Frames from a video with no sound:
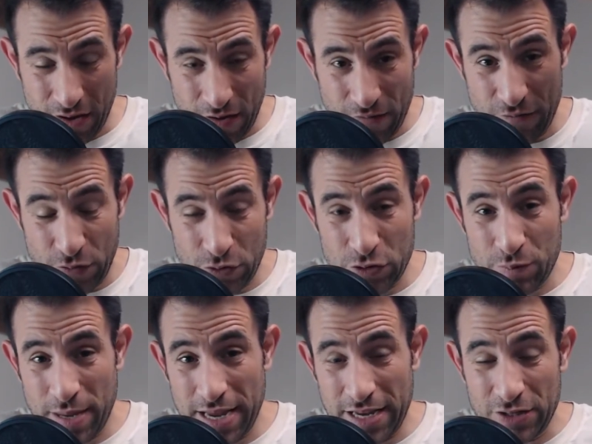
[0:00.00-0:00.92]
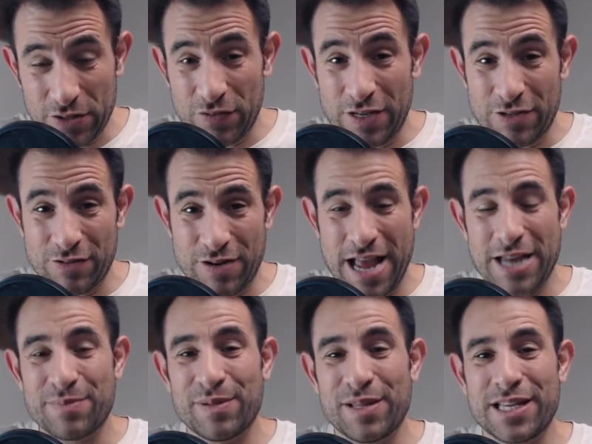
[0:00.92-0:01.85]
a first page featured
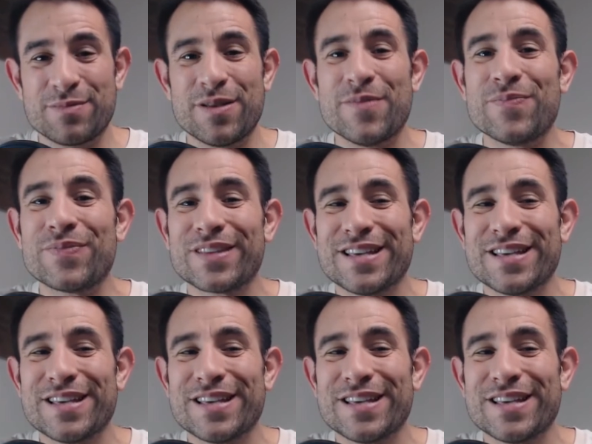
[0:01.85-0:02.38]
ad placement.